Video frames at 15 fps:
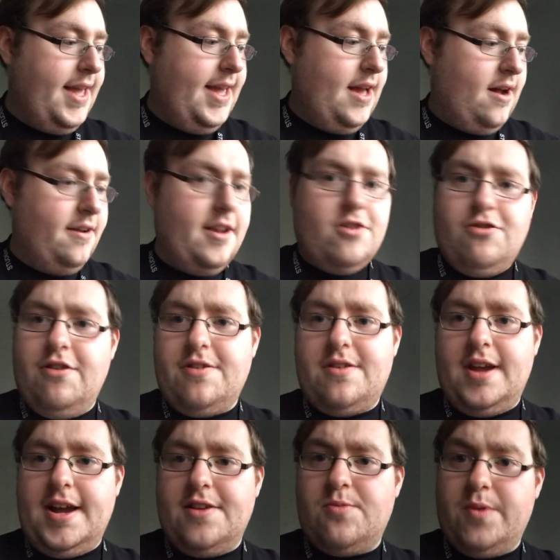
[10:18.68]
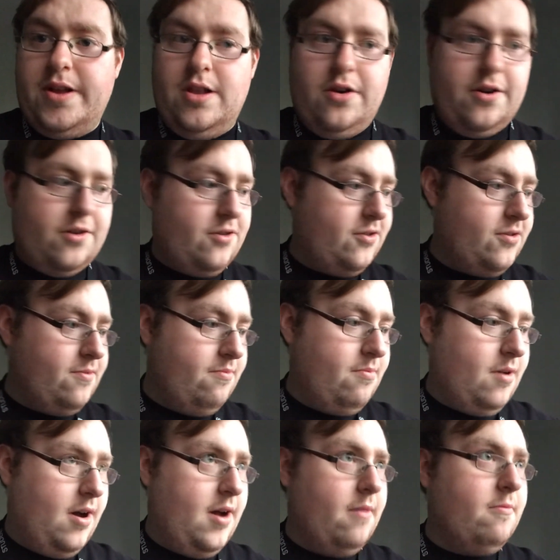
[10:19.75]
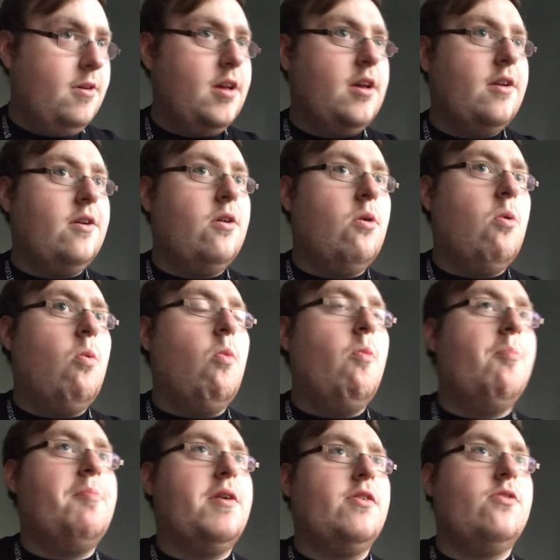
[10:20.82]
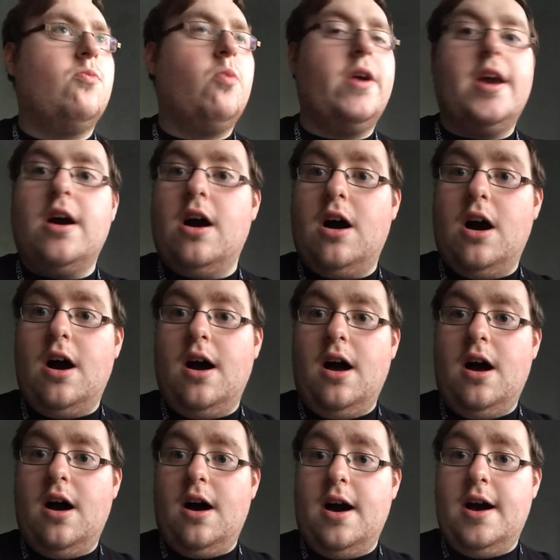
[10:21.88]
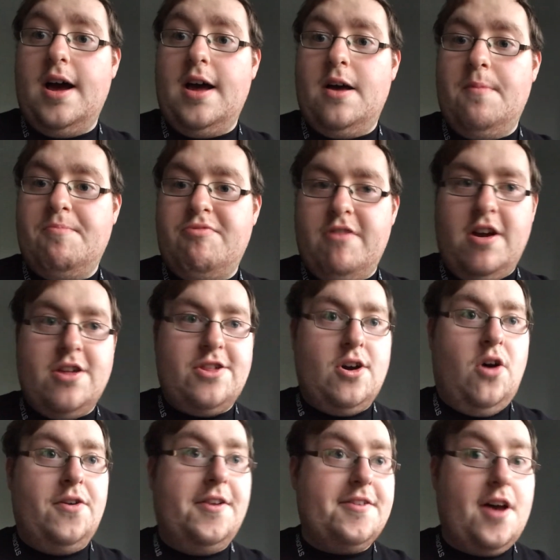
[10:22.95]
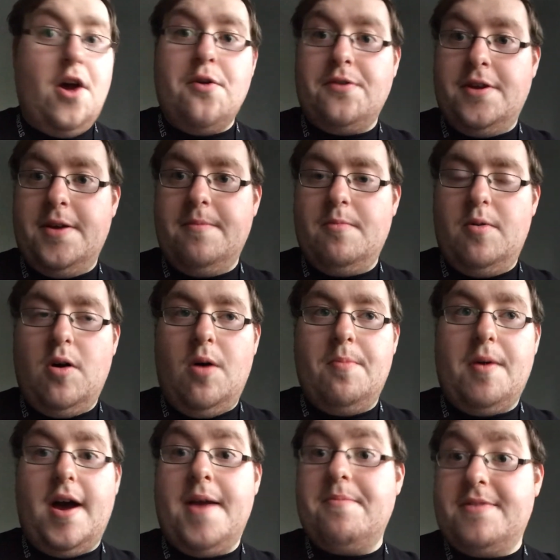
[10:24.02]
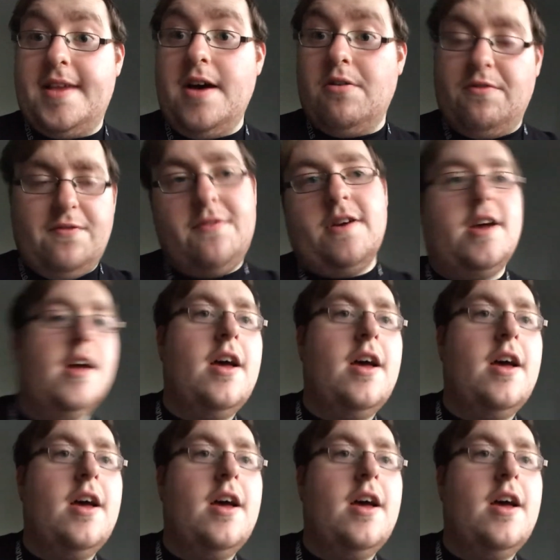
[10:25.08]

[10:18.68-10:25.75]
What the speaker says: uninteresting as we looks, but because we are British on his own, by himself.